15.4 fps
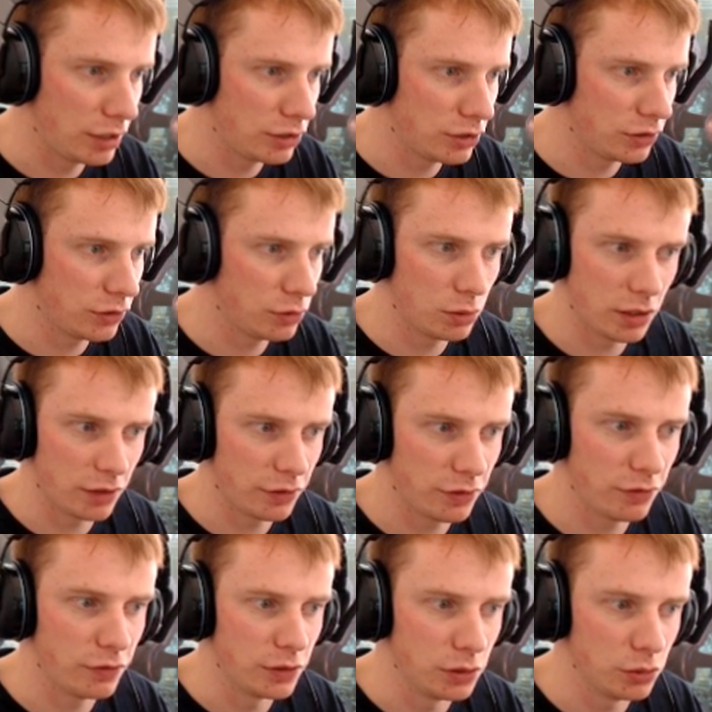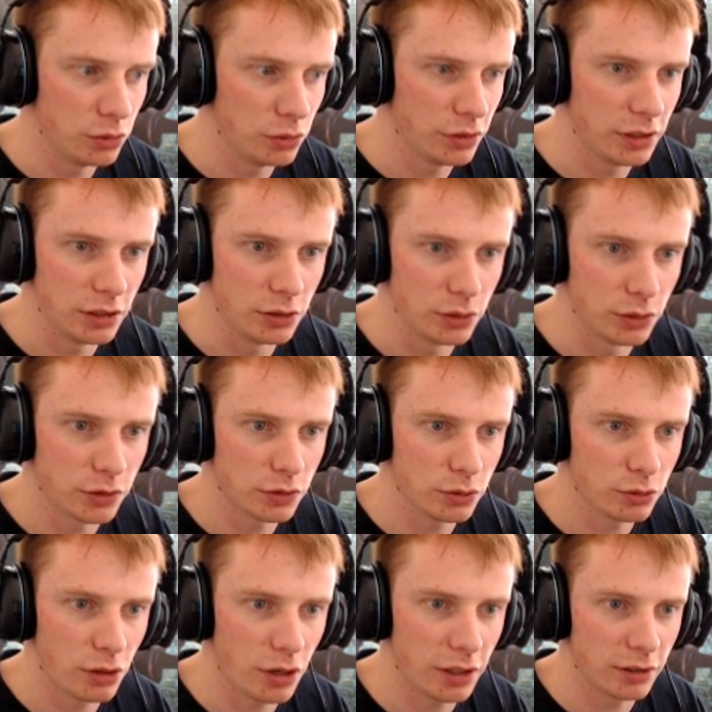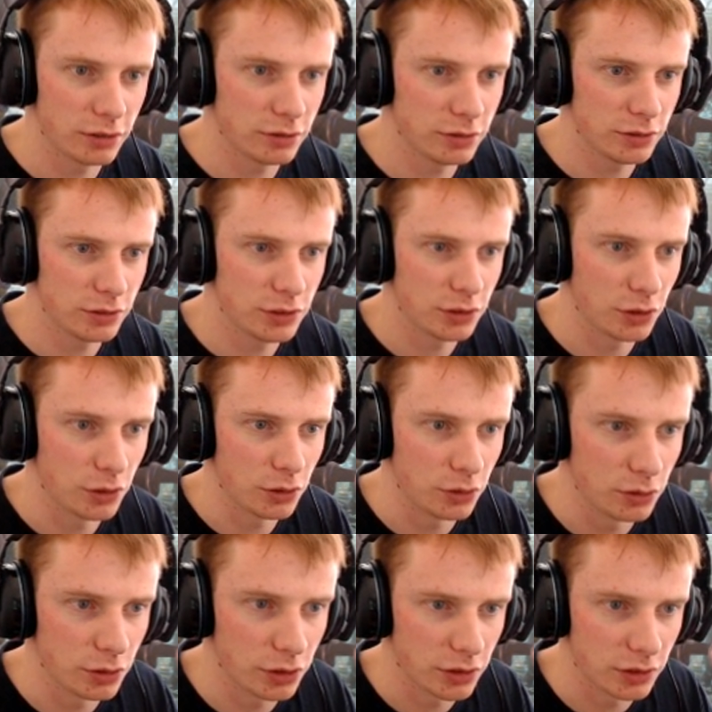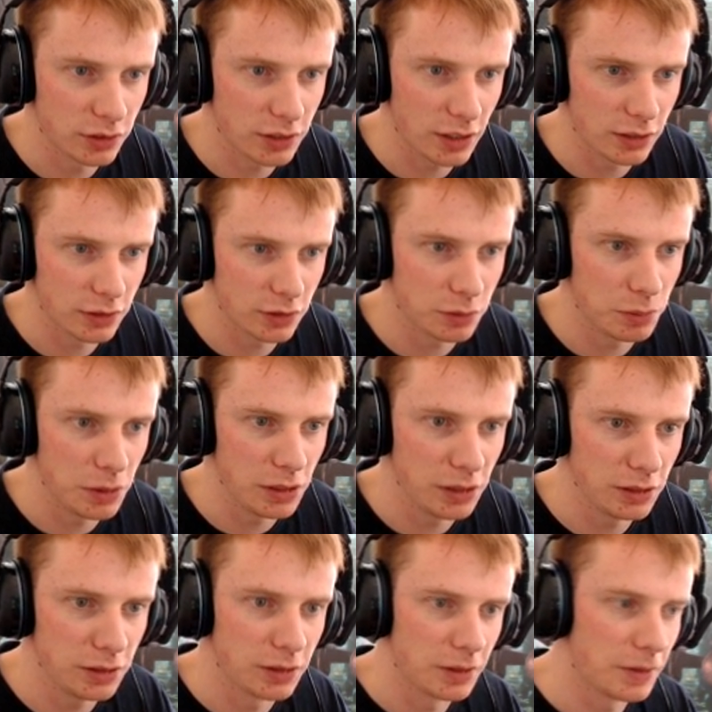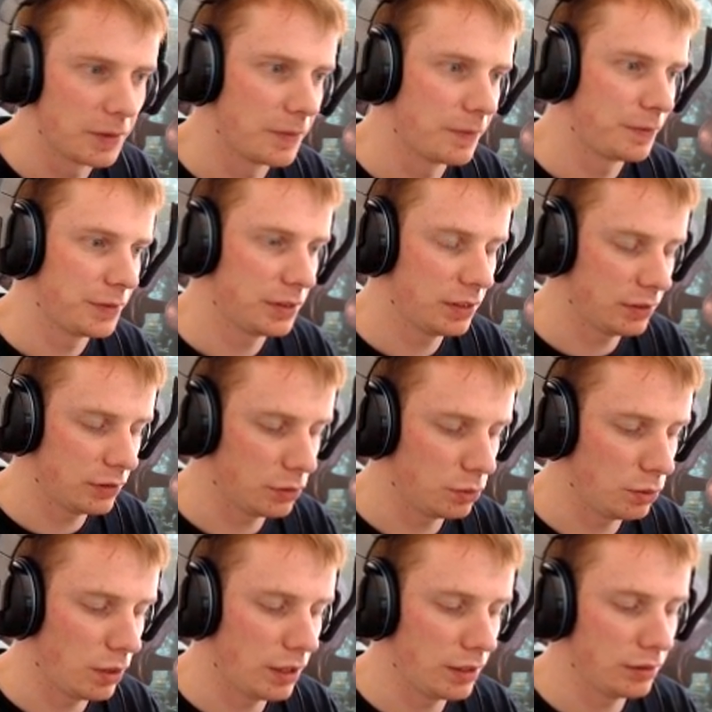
it to what I feel that it looks all right. So look at start speed, set to 1,